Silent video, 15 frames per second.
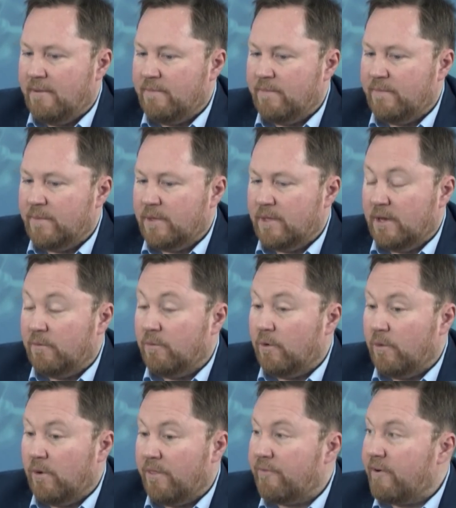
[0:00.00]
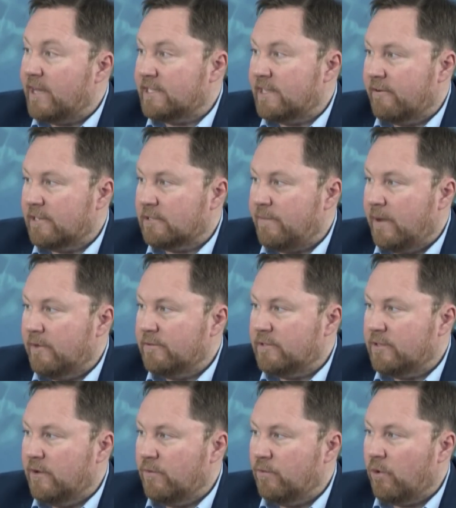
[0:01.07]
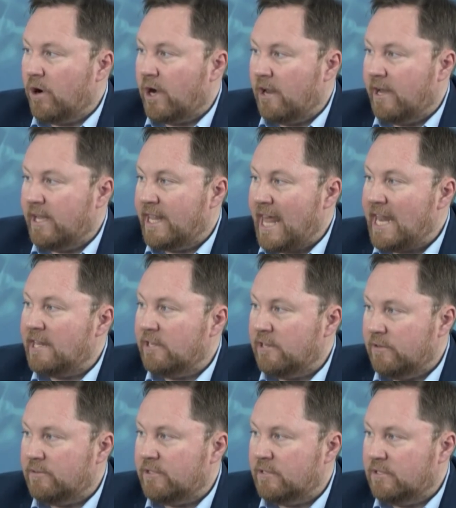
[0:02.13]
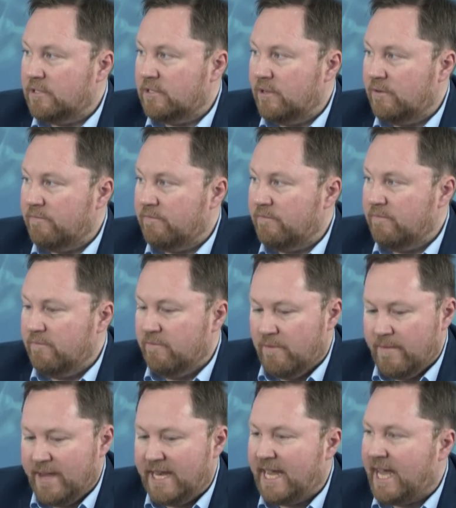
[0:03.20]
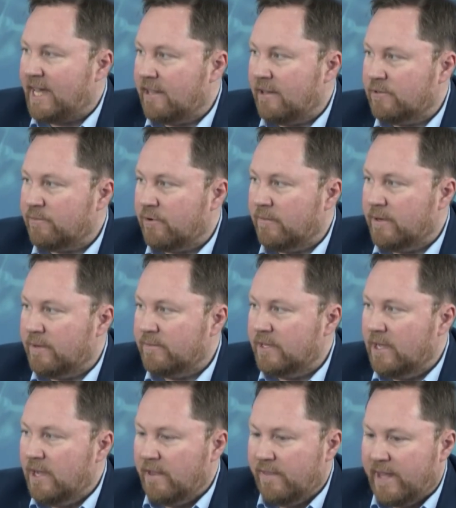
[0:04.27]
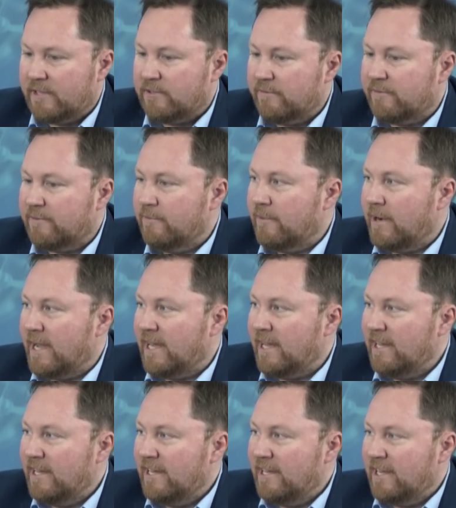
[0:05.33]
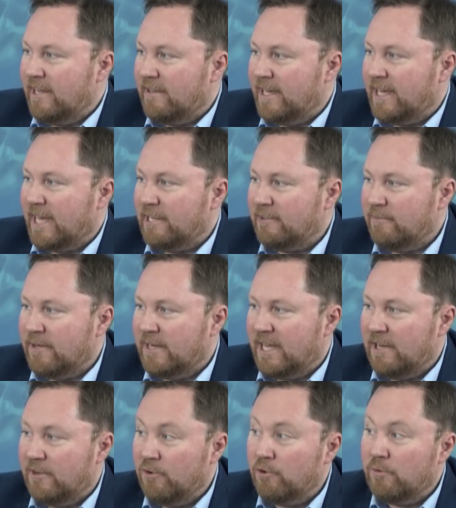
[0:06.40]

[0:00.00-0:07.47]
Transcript: you know, what threats they're exposed to and what can I then do to remediate those problems, that's often where, you know, the engagement in normal